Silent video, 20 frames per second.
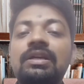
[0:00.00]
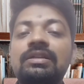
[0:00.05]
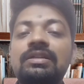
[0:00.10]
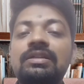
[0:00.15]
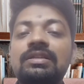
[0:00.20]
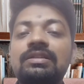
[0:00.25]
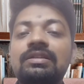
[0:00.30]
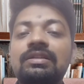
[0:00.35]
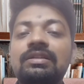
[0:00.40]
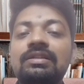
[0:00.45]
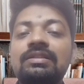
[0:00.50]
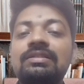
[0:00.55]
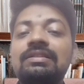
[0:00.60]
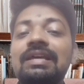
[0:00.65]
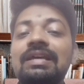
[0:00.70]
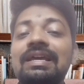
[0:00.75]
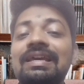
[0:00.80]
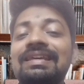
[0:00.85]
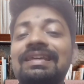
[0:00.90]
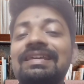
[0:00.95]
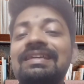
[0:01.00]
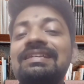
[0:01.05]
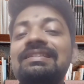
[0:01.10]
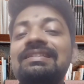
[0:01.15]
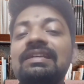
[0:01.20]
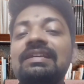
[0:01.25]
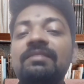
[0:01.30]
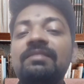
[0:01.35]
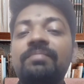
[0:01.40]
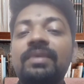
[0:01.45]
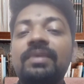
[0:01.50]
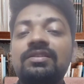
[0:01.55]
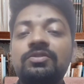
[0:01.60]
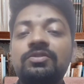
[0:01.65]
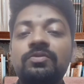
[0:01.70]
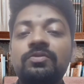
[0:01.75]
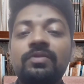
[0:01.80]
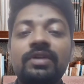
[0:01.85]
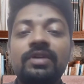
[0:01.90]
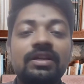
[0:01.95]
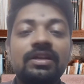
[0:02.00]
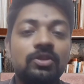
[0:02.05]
industries easily persuade